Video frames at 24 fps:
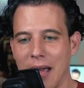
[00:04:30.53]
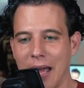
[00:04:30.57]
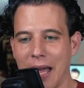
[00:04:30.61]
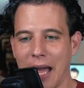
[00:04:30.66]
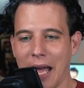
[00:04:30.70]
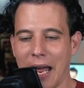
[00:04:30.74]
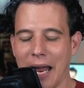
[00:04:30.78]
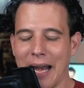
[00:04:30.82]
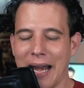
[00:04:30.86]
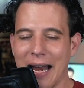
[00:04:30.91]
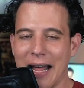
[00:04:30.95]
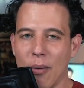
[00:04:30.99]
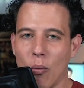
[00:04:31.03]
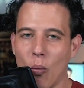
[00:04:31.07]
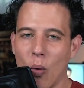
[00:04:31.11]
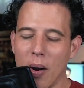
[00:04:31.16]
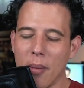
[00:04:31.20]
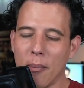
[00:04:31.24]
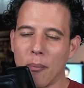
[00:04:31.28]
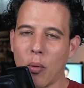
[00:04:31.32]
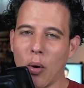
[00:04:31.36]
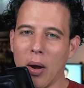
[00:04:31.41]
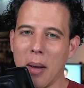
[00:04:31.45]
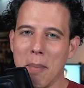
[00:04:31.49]
And at
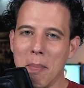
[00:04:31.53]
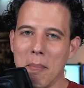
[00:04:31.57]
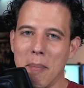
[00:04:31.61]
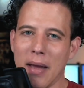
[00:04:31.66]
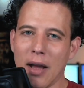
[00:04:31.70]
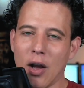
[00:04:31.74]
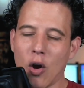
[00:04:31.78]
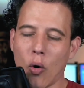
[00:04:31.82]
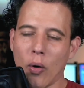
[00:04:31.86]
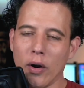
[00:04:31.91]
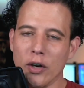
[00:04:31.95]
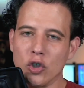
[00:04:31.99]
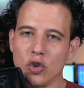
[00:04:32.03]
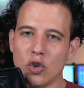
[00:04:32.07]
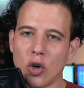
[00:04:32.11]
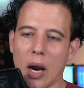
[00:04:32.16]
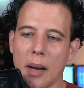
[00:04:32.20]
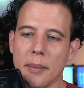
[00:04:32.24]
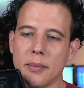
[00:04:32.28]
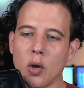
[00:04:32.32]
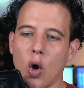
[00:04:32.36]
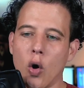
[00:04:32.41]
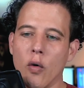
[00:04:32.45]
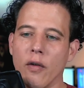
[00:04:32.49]
one point, Bitcoin
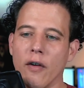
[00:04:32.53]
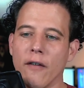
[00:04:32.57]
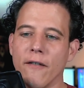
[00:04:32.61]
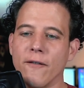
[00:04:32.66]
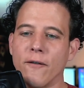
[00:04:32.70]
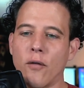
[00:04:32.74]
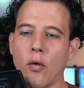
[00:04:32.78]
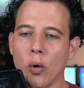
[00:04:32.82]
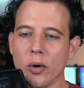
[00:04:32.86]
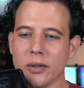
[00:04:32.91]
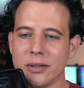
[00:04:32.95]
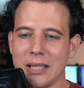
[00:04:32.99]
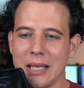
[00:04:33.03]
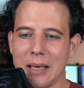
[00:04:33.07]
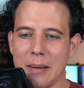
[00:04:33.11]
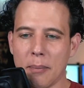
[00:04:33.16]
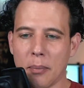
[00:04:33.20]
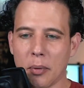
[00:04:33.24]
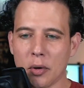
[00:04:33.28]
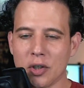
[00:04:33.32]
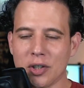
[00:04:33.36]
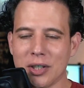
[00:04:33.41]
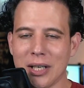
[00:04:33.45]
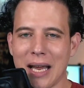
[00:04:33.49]
dropped over 14%,
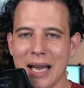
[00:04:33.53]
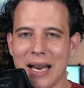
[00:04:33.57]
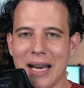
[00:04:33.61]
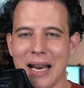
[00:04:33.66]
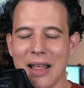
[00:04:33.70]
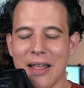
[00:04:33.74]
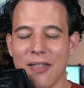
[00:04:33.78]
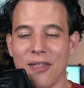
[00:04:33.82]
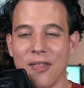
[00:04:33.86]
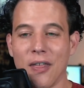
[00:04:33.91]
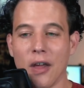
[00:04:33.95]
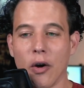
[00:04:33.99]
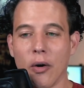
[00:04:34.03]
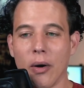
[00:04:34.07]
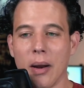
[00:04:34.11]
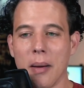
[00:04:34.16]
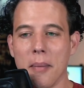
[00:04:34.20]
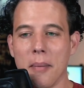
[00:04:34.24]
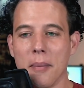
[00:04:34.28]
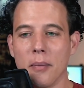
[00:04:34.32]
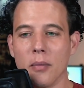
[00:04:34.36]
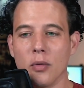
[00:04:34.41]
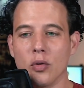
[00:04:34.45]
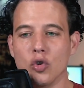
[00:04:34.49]

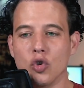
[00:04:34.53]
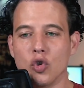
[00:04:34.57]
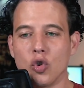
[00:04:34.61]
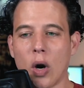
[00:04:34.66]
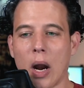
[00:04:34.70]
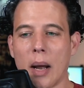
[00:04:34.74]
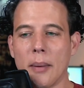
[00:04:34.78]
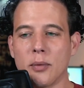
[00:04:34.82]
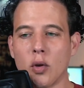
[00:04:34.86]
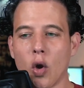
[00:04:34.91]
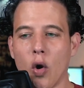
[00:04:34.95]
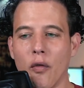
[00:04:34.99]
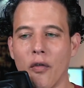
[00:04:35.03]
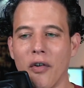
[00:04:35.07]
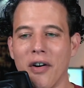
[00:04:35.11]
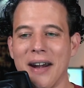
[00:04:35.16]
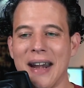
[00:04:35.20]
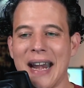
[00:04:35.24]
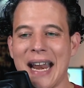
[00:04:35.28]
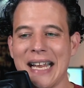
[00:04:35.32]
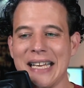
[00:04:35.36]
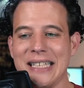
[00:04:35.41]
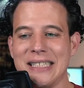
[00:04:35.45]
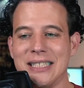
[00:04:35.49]
Ethereum dropped over
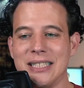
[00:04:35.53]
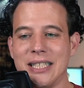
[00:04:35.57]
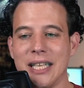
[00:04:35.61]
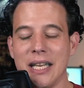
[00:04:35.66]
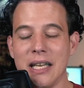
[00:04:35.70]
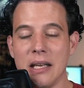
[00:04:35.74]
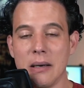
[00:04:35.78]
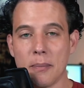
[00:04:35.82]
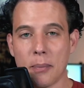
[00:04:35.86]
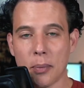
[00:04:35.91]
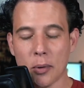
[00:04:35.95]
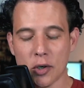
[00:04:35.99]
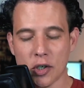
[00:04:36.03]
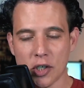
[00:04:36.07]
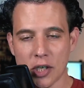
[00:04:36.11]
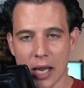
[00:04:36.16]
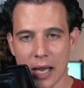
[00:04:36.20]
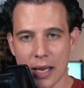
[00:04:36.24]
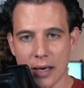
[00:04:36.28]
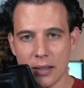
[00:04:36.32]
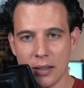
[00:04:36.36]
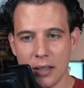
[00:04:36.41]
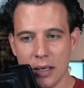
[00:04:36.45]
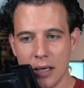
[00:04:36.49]

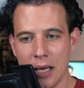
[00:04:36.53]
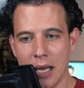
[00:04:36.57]
19%.